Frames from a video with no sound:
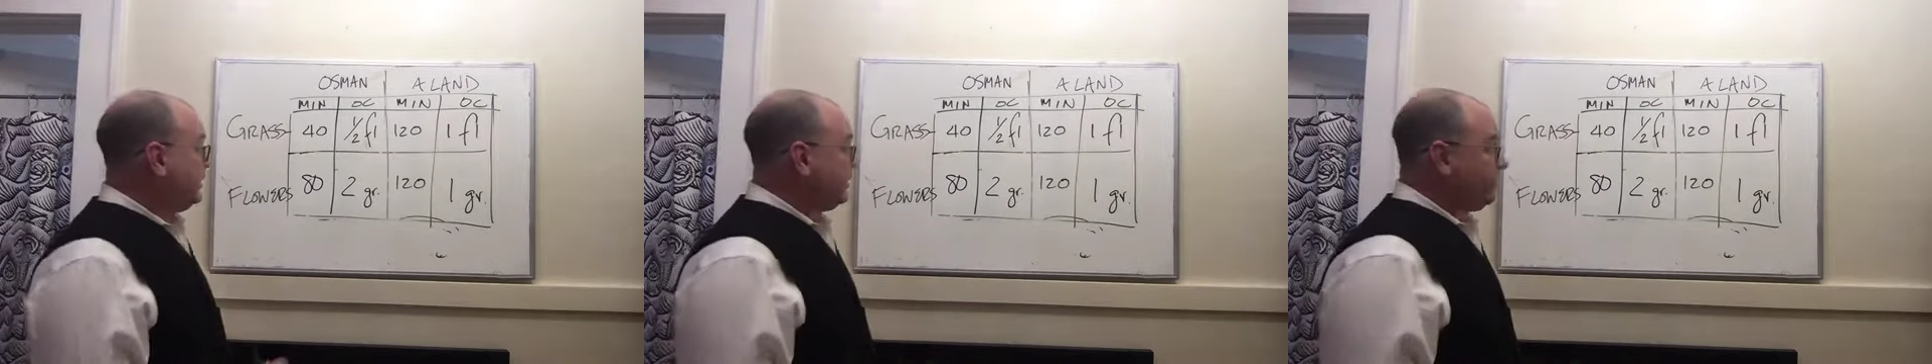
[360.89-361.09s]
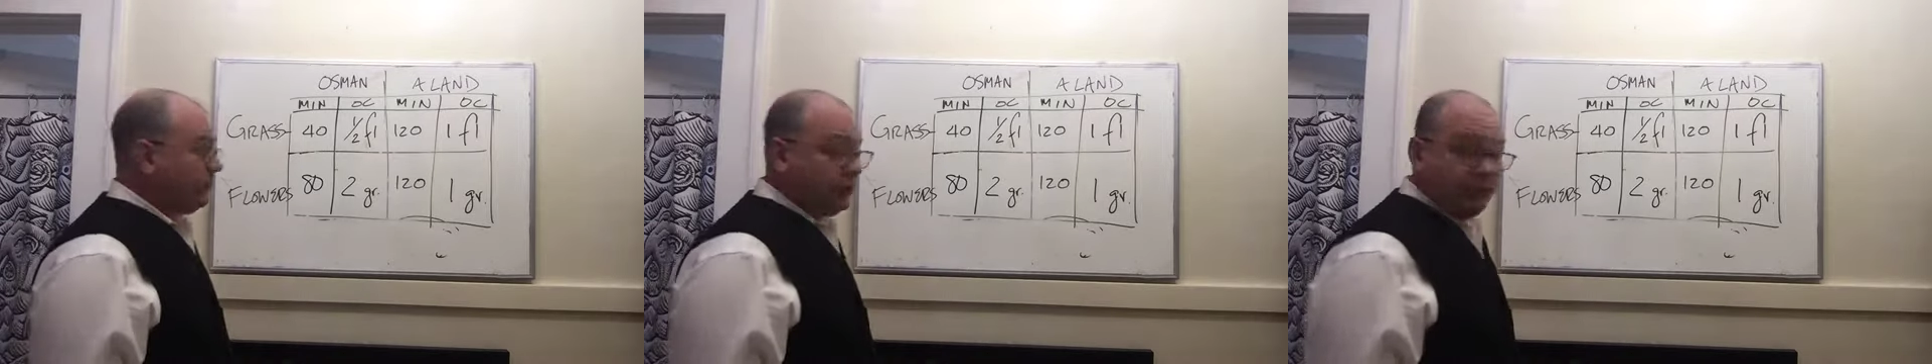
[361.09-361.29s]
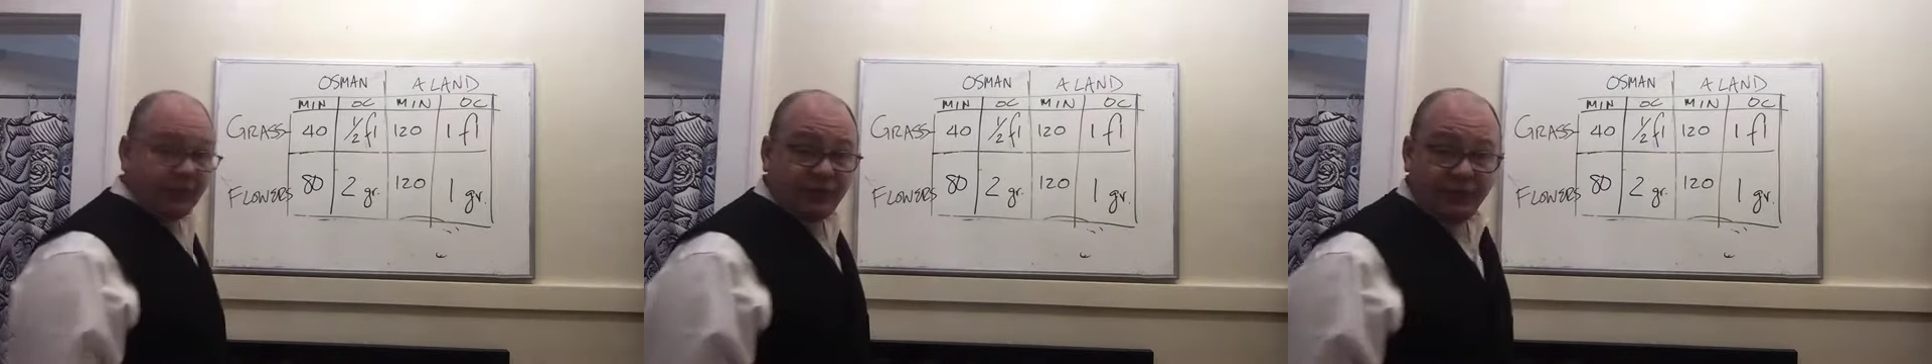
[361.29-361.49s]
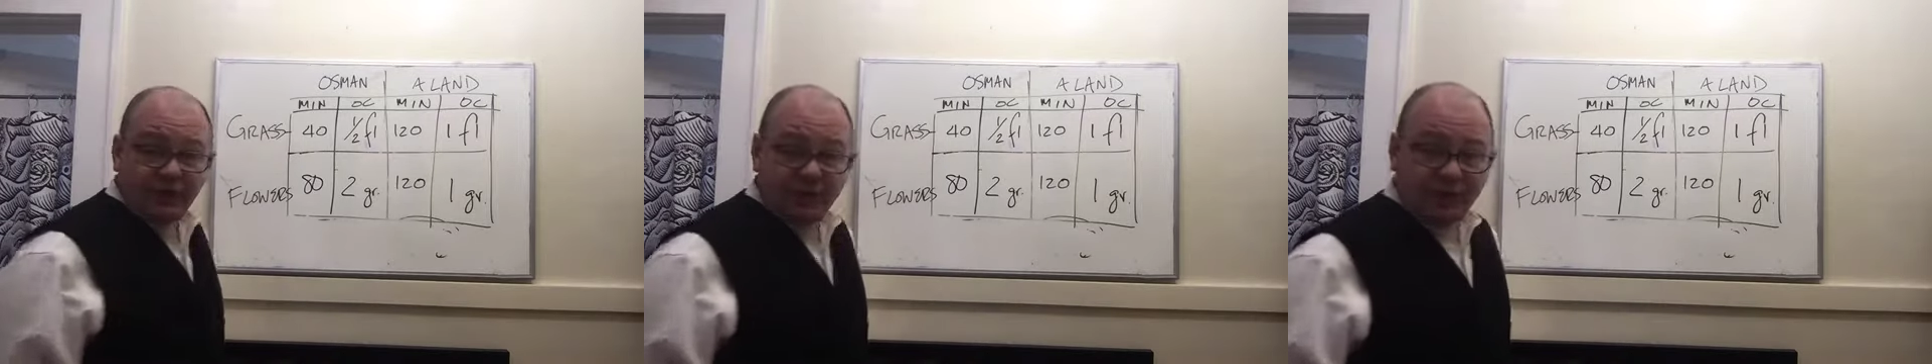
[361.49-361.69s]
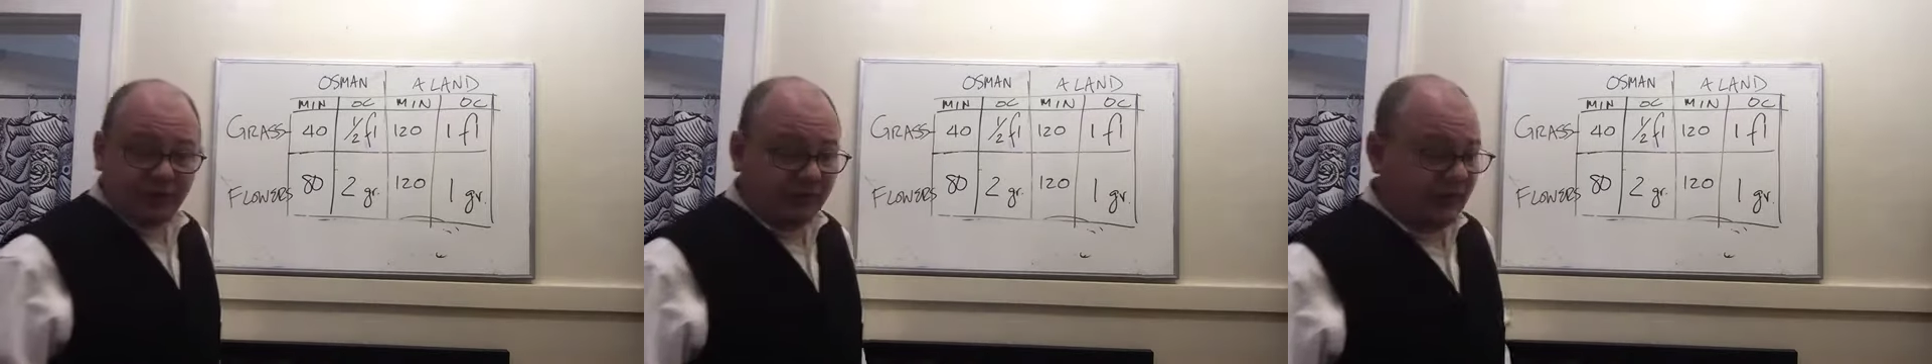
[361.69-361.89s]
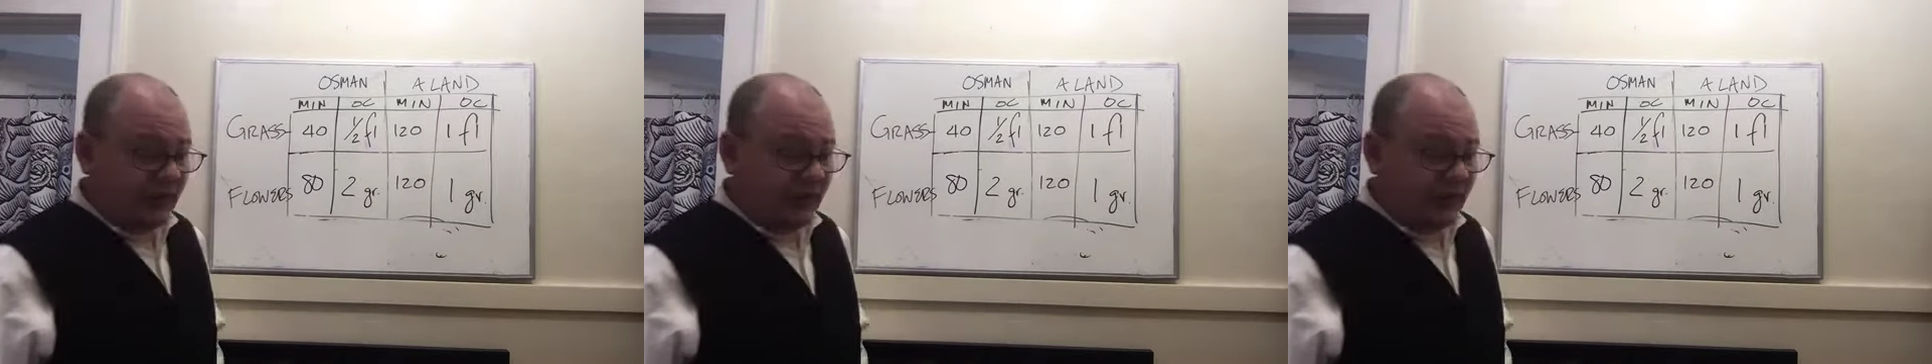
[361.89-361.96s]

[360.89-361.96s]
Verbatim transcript: when we think about the